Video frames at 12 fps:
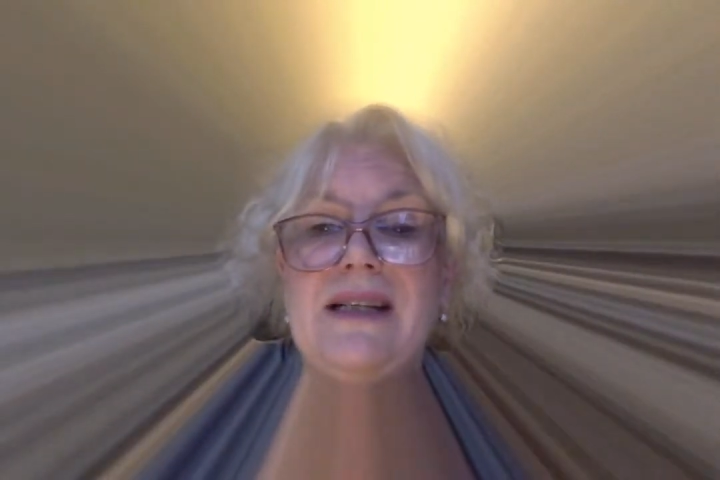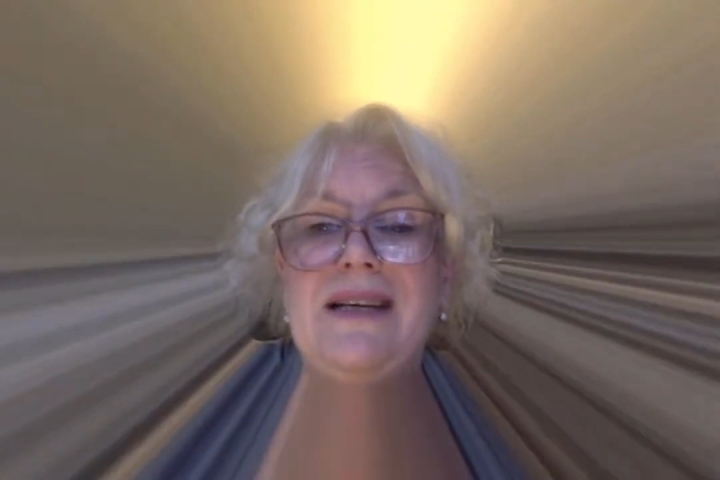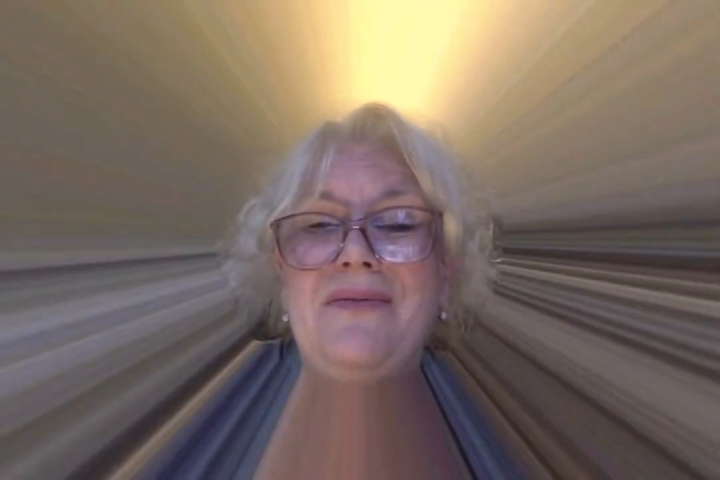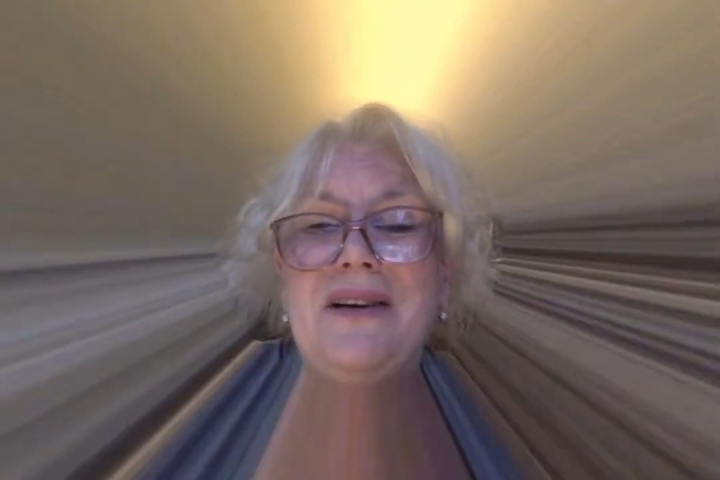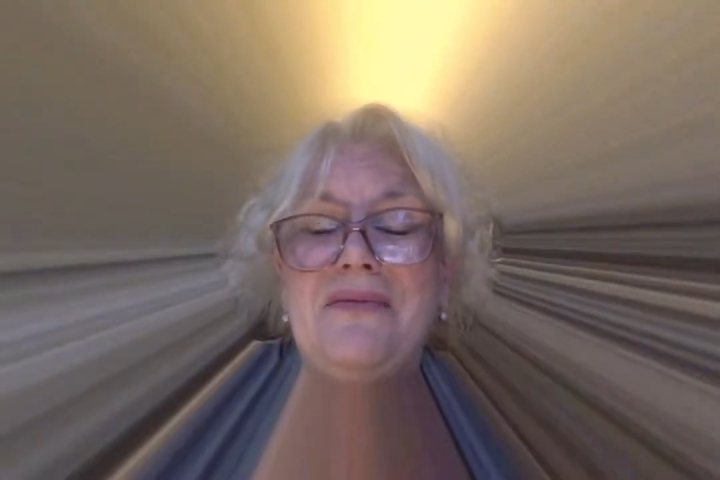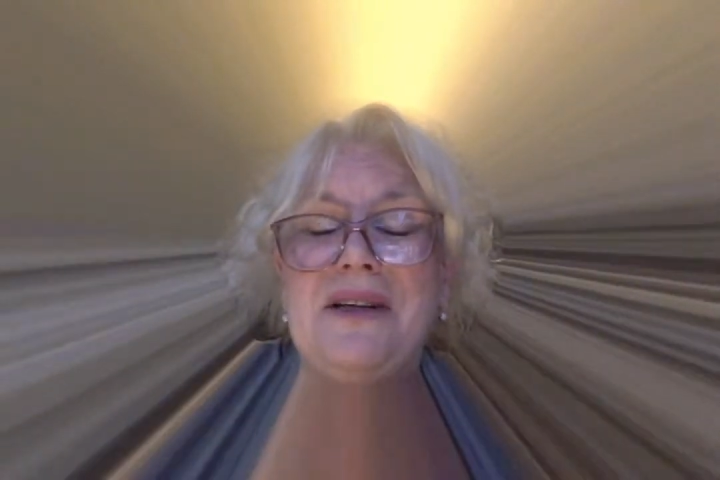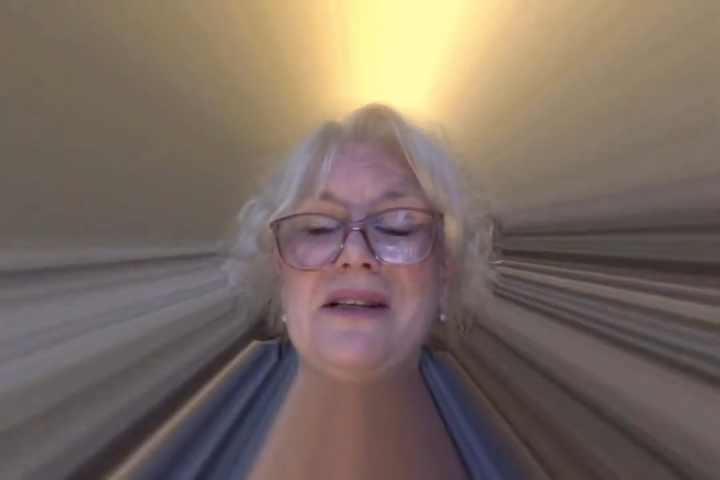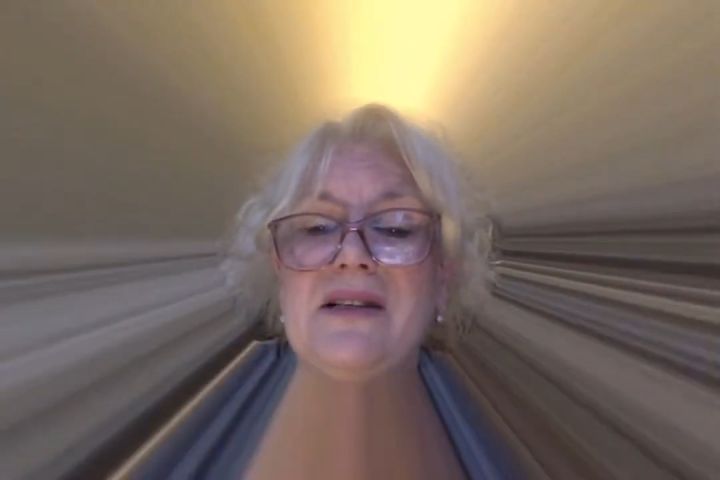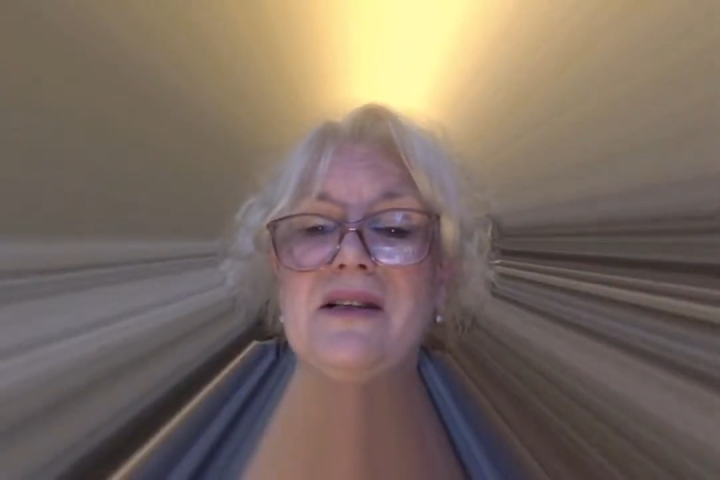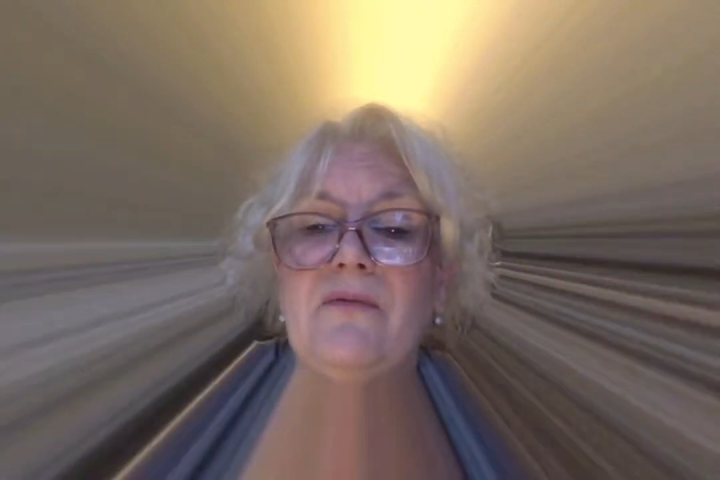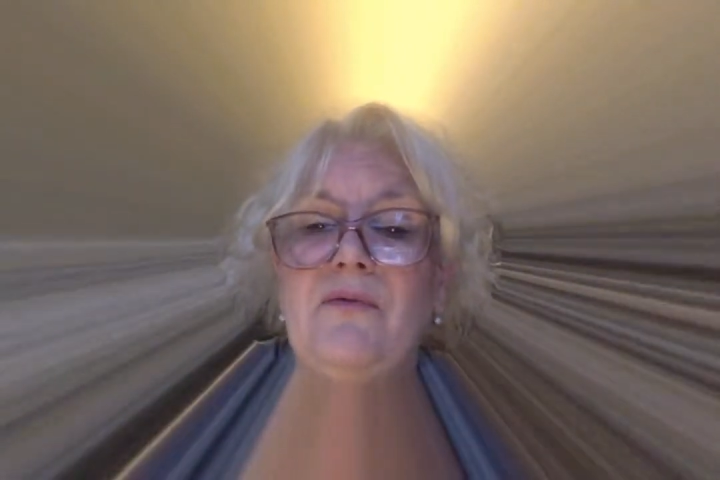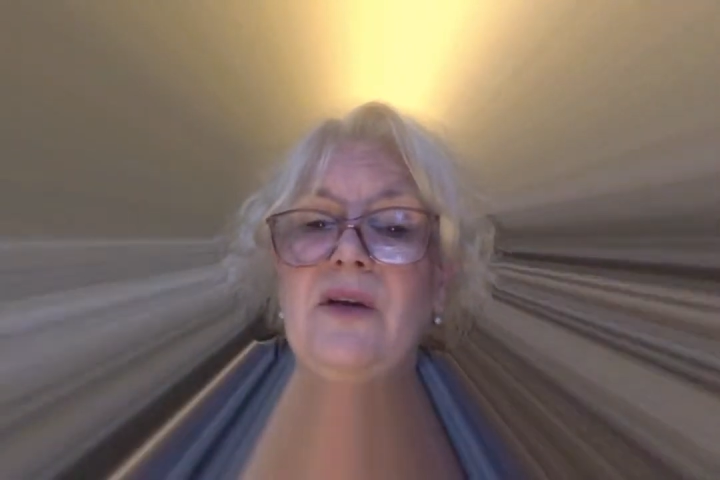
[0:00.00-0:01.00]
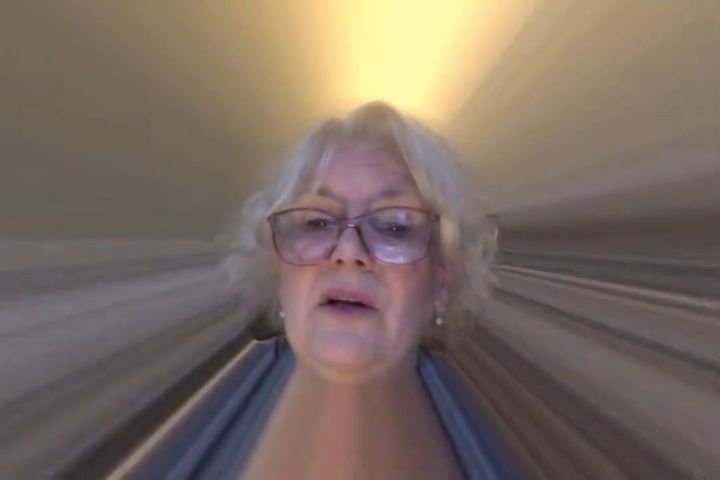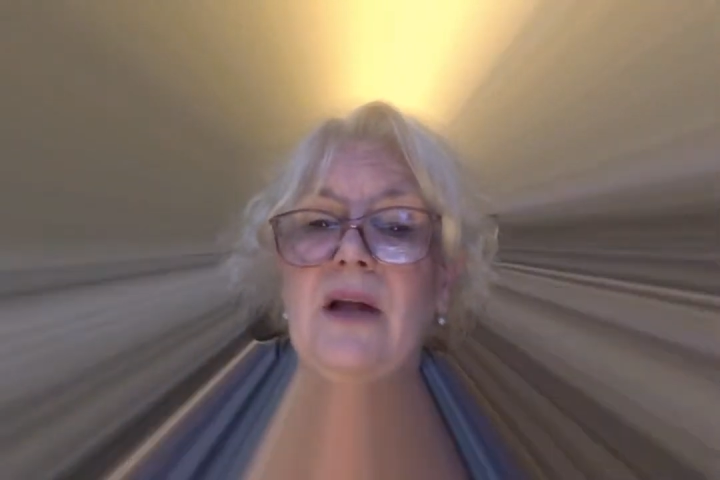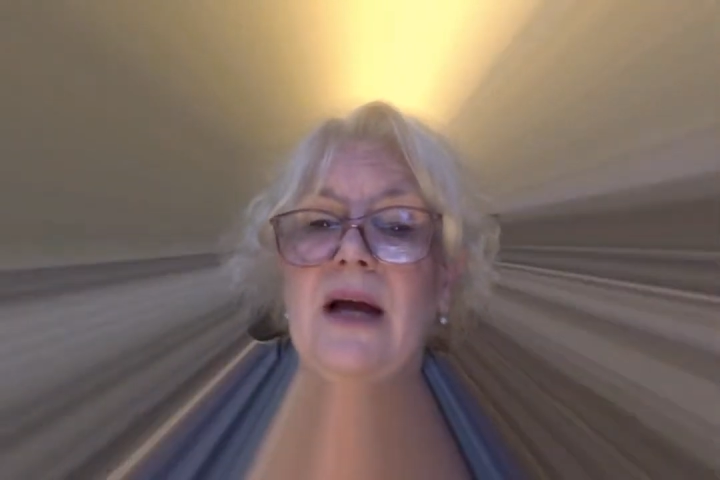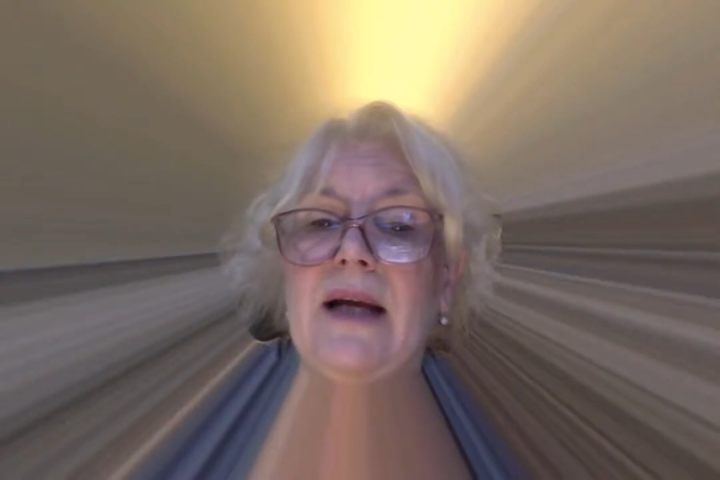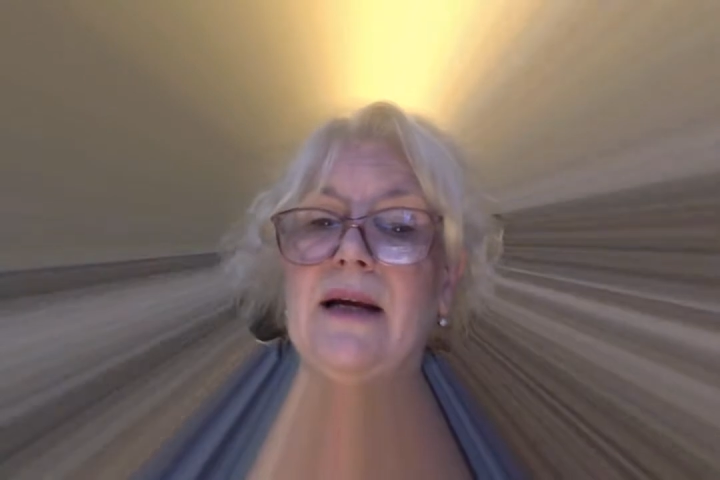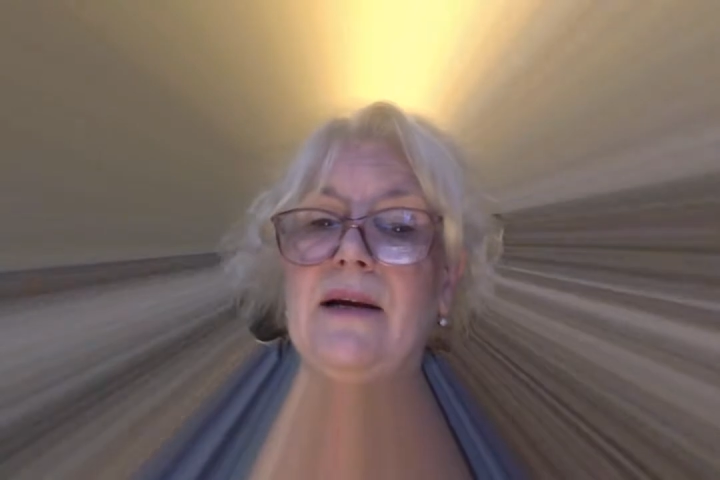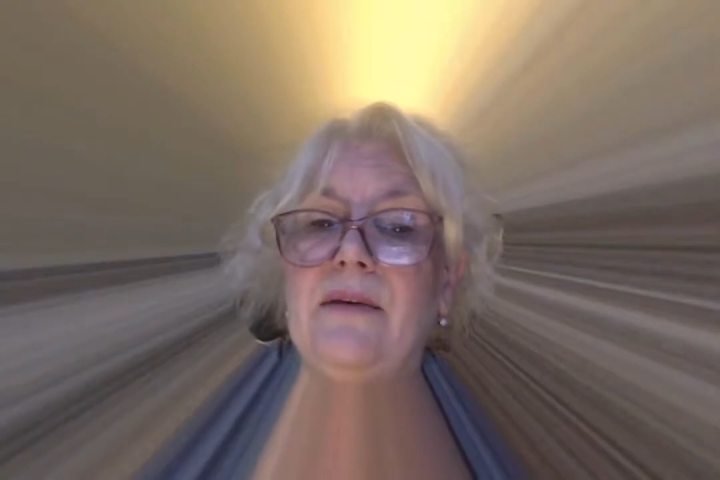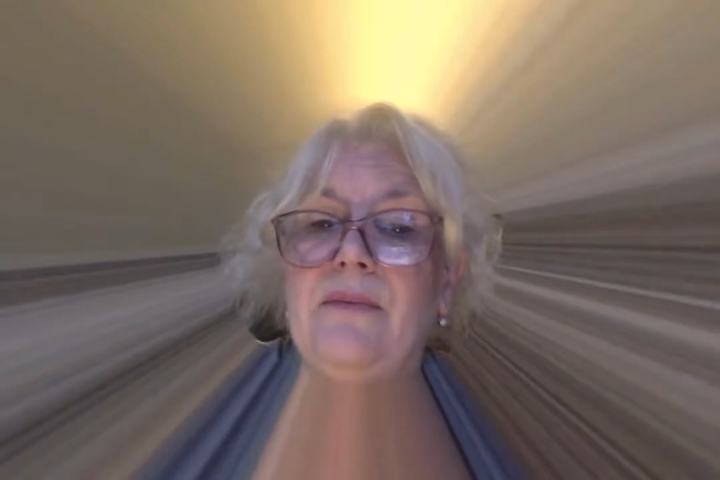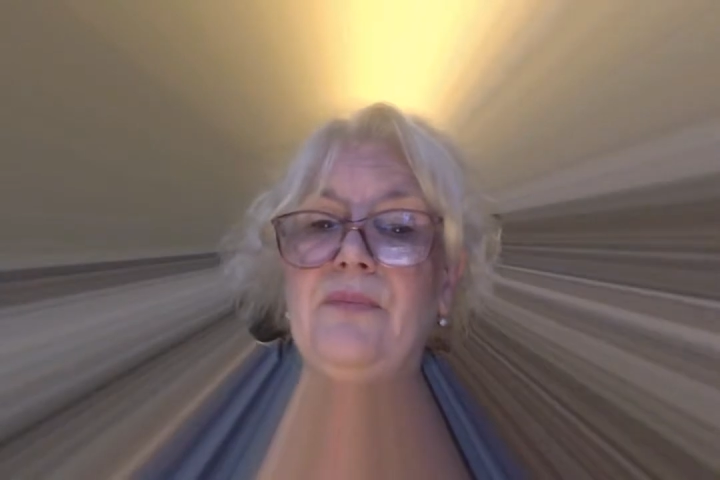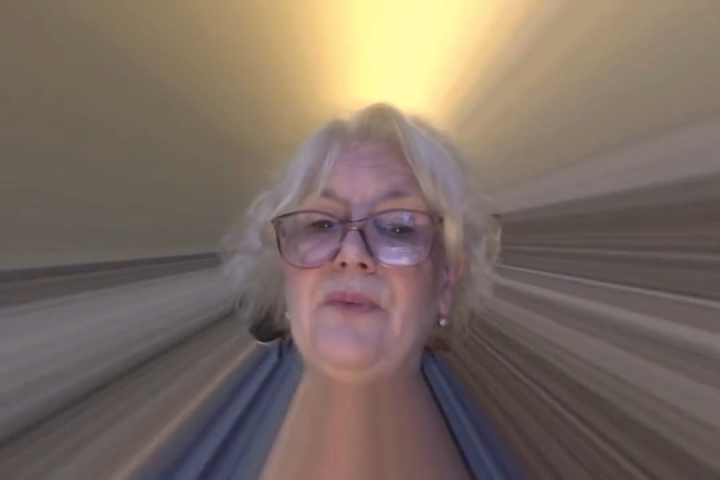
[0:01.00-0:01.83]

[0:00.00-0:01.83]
even if it doesn't feel like it.